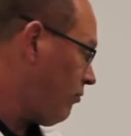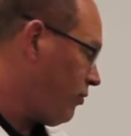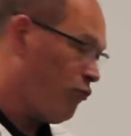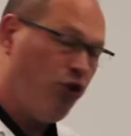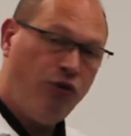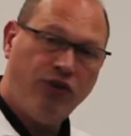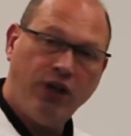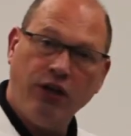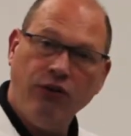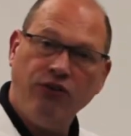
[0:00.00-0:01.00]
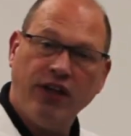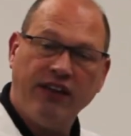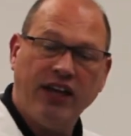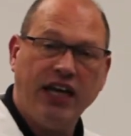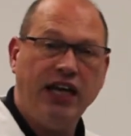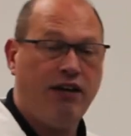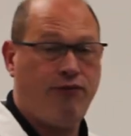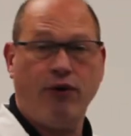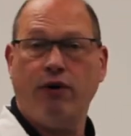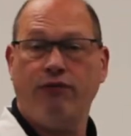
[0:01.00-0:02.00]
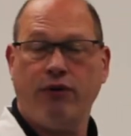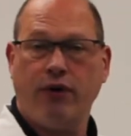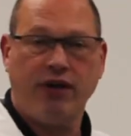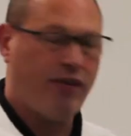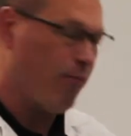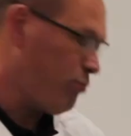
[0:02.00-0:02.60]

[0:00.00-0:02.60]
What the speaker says: using the heat, for example.